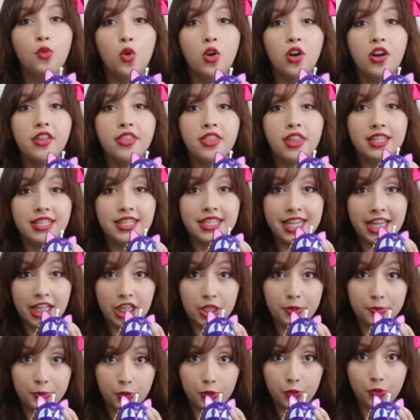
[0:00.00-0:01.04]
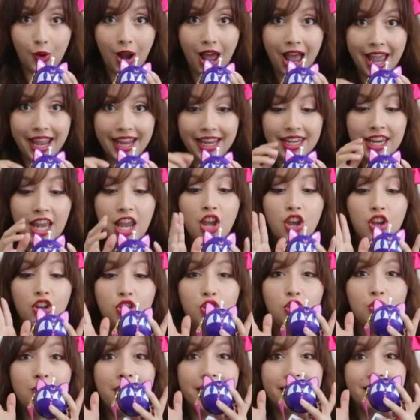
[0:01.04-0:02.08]
for the Sailor Moon ride,
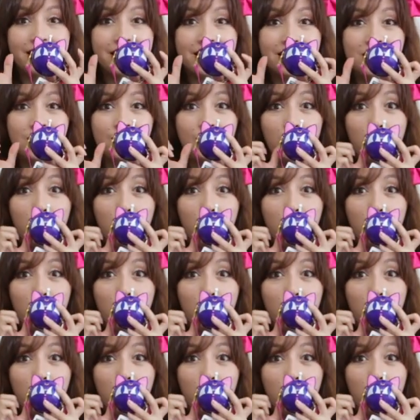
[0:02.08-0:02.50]
you get this